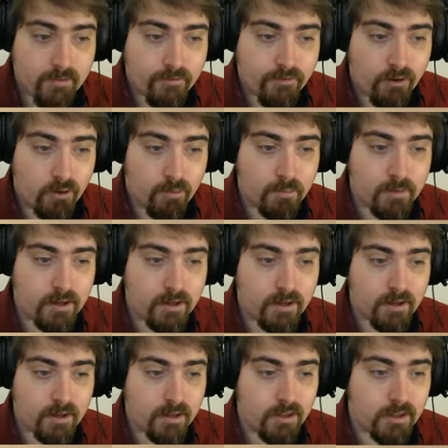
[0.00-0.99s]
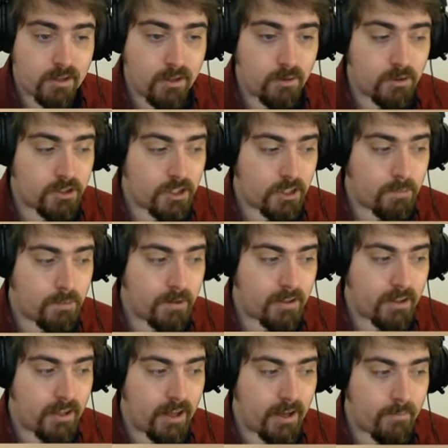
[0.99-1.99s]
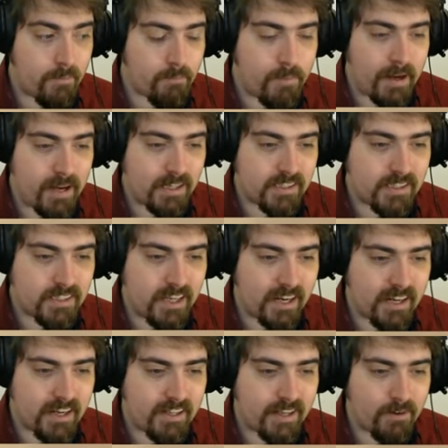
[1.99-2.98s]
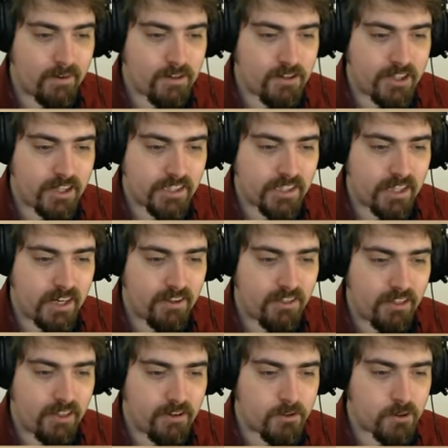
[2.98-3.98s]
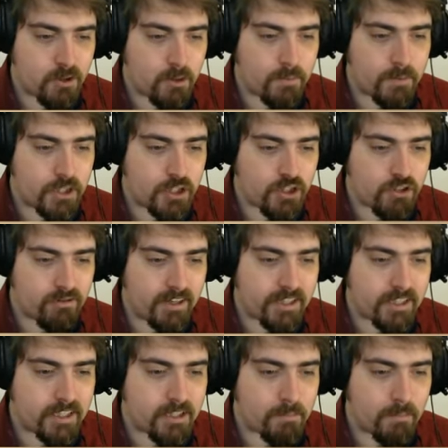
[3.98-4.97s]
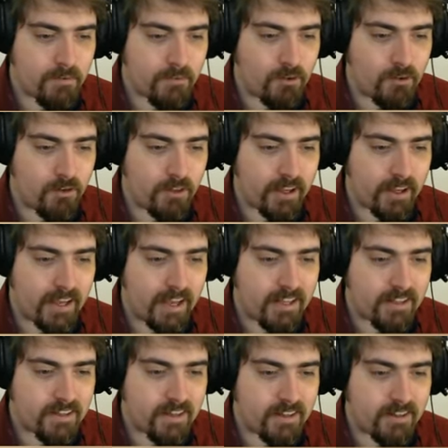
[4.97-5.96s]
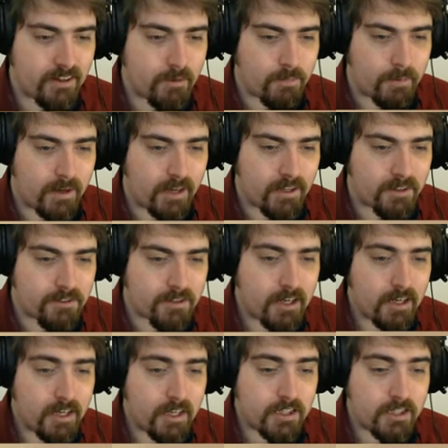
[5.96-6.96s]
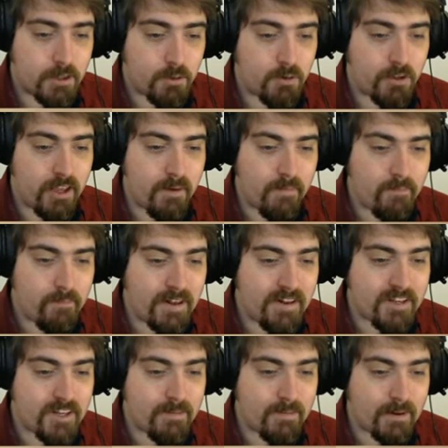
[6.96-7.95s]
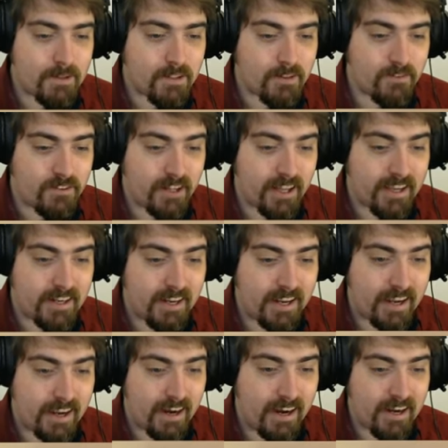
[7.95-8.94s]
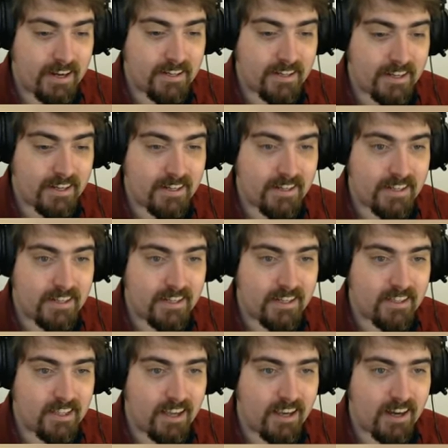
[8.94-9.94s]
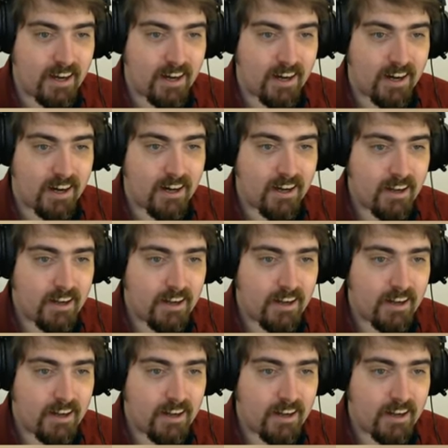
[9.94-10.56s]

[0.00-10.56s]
from Yojih, but they're barely taking down its shield. I think they're just going to be shredded before they get another pass due to the immense amounts of flak in here, and indeed they are.